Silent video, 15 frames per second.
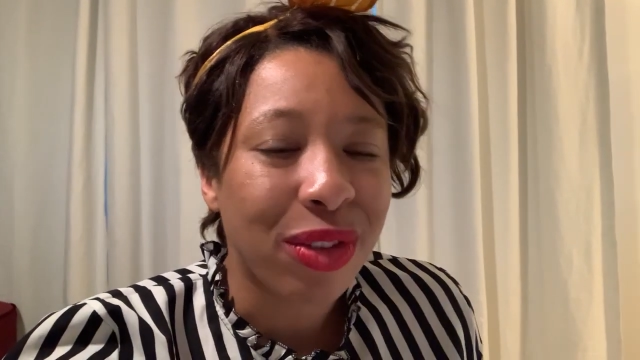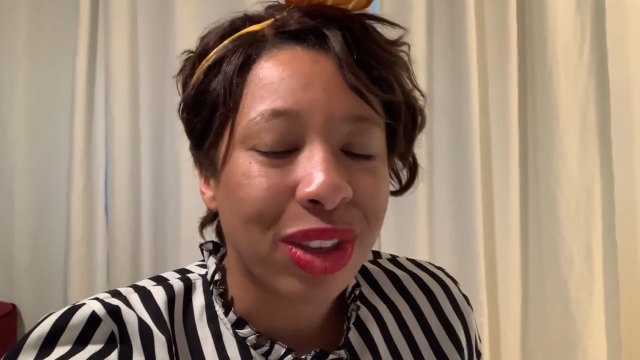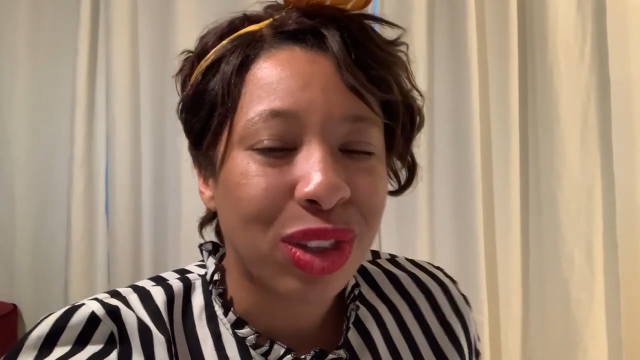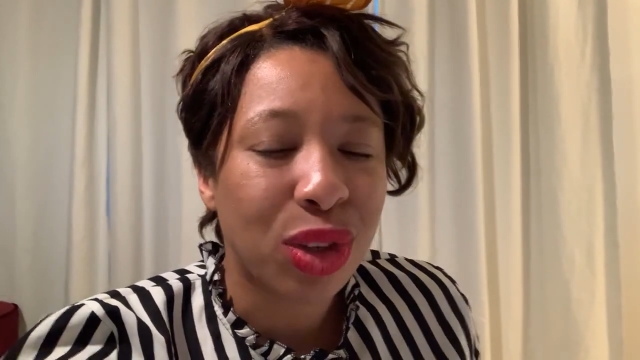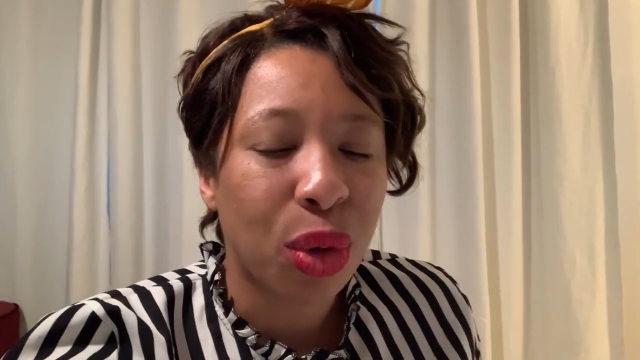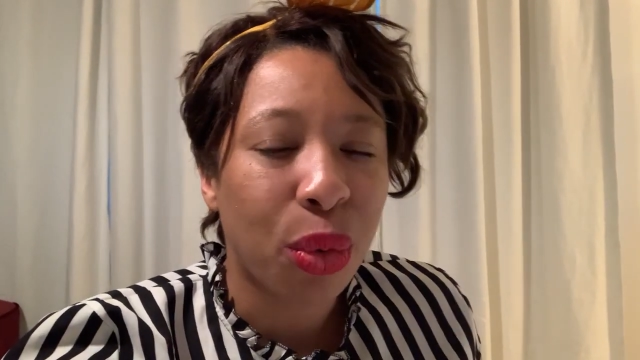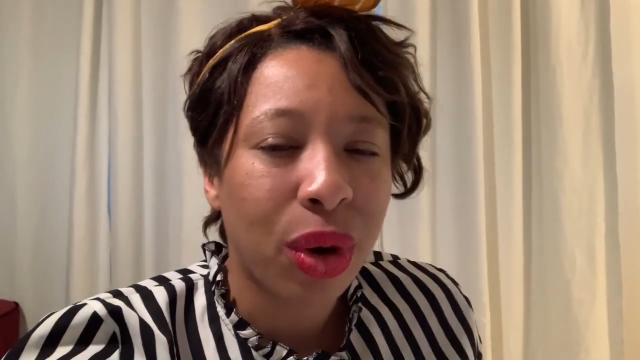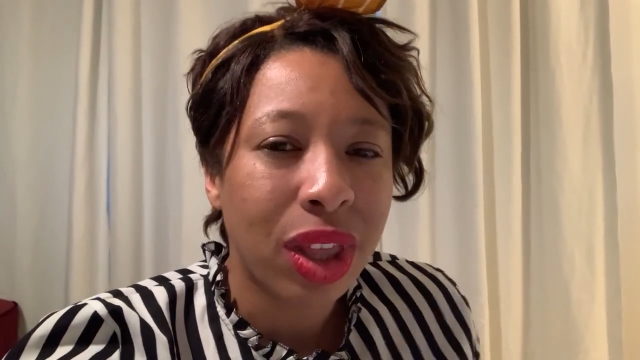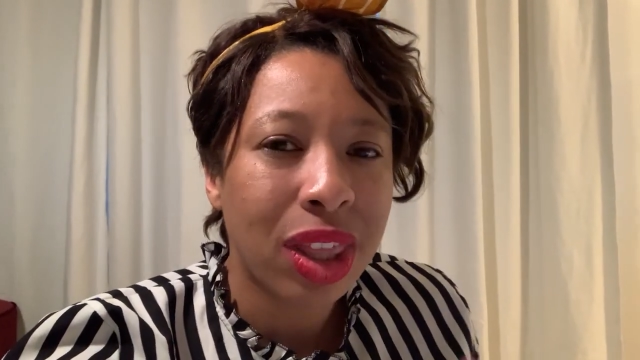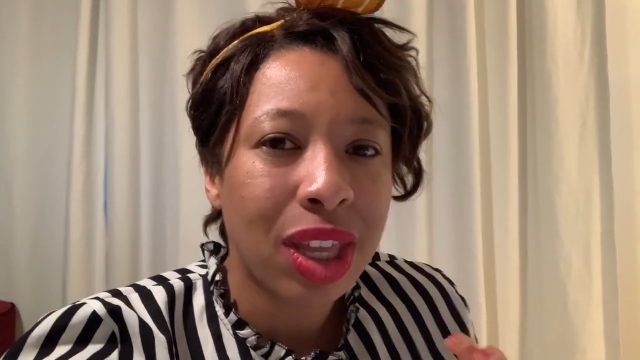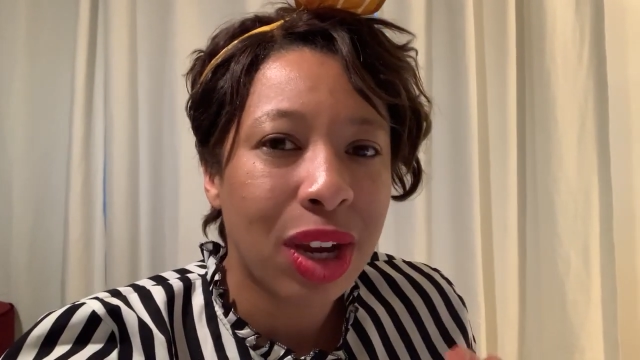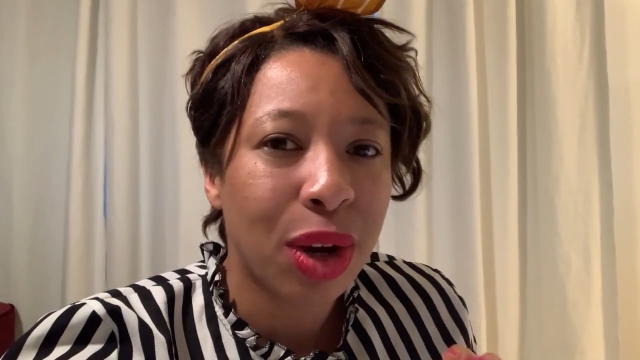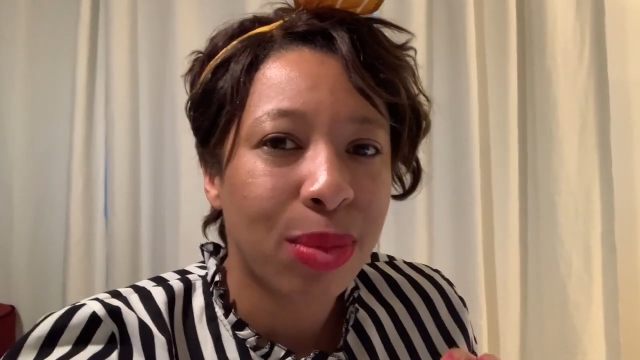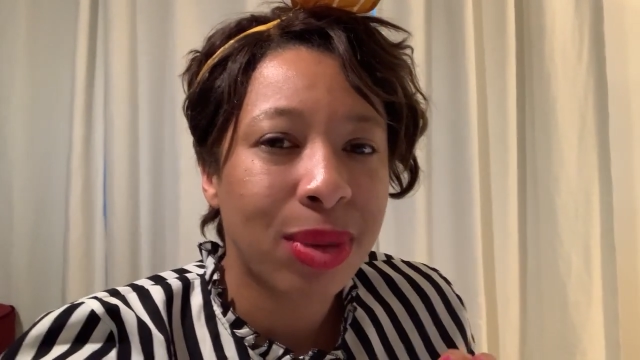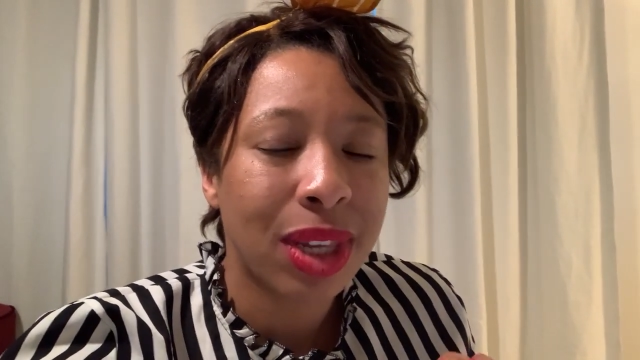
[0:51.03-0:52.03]
And so one of the
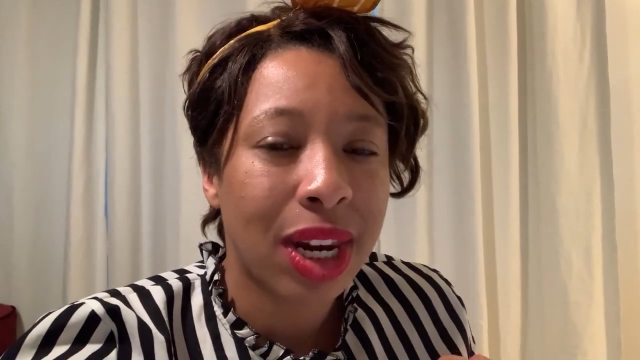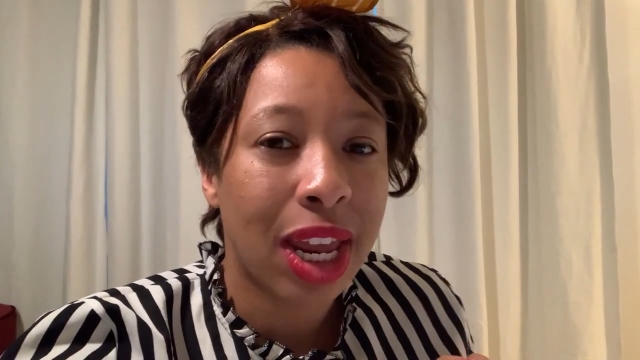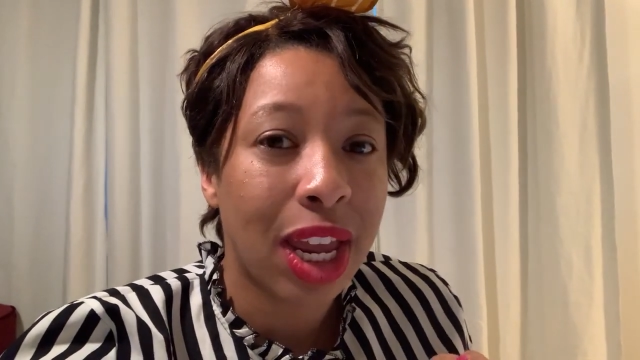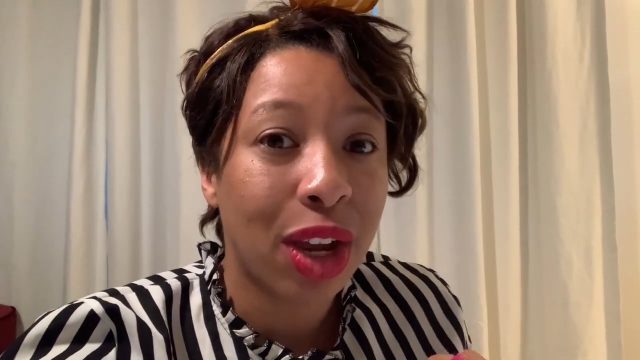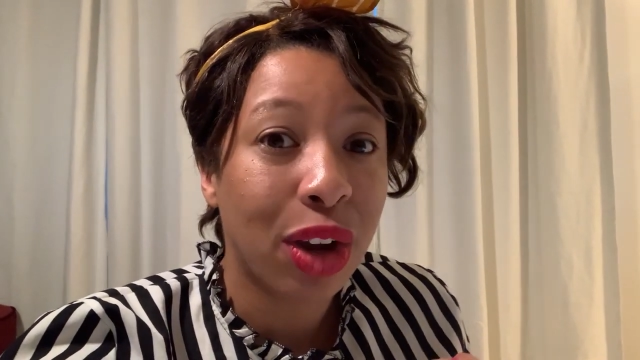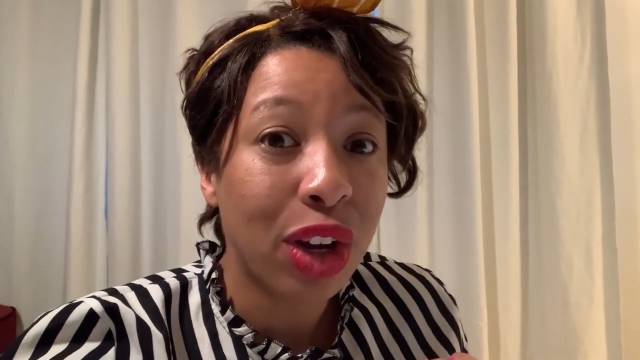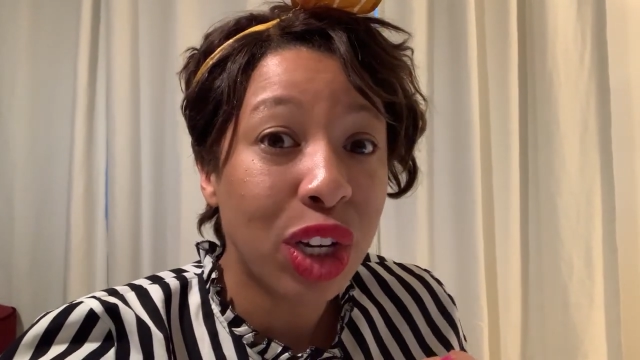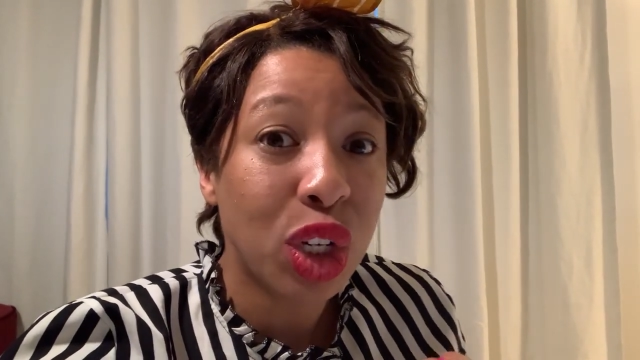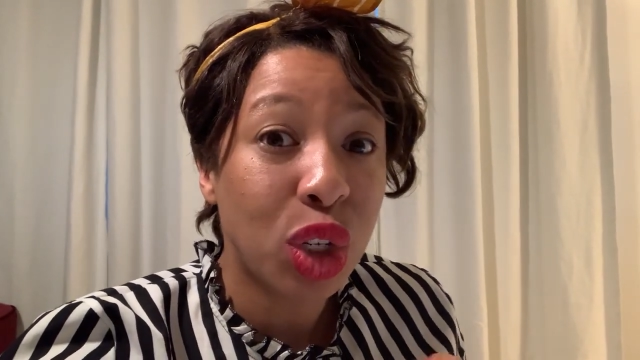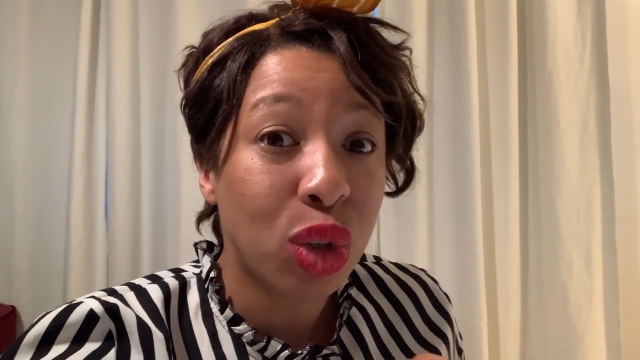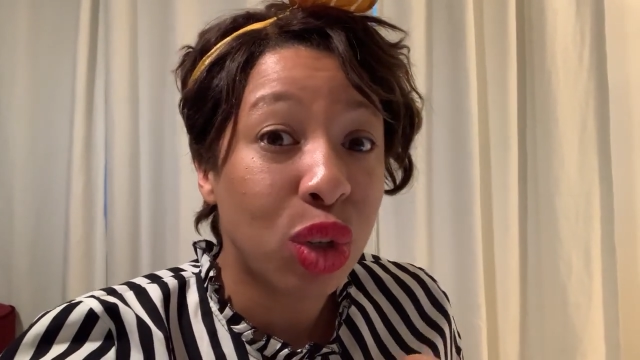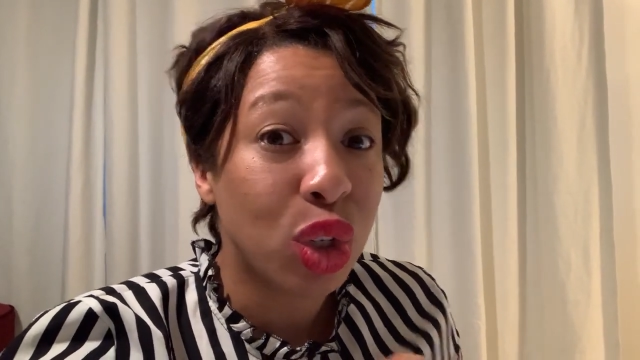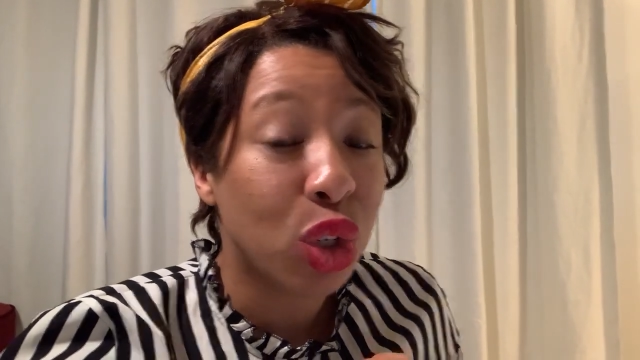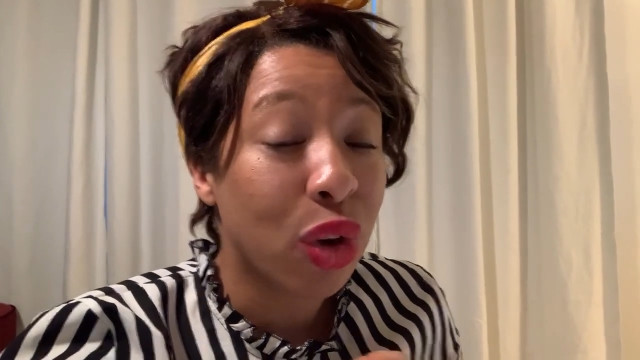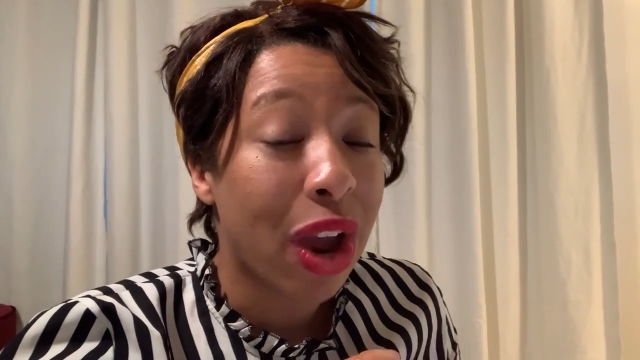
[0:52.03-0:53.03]
herbs that I encourage you
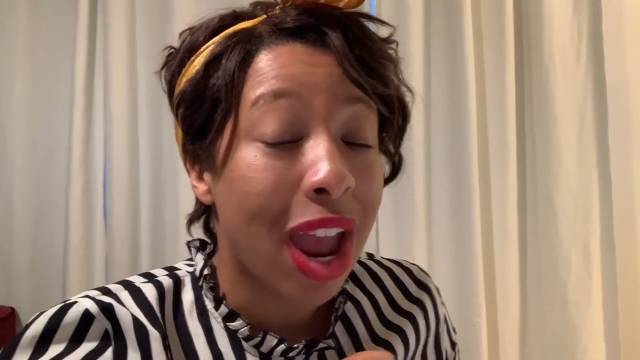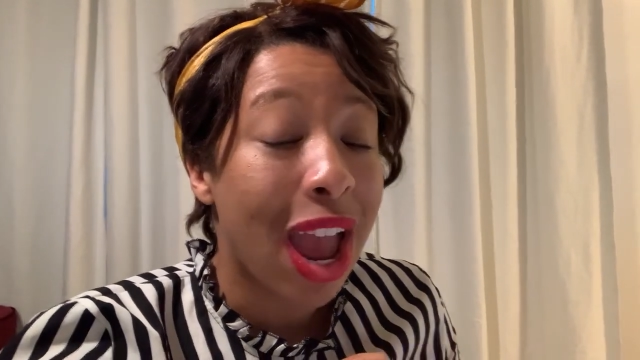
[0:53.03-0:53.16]
to try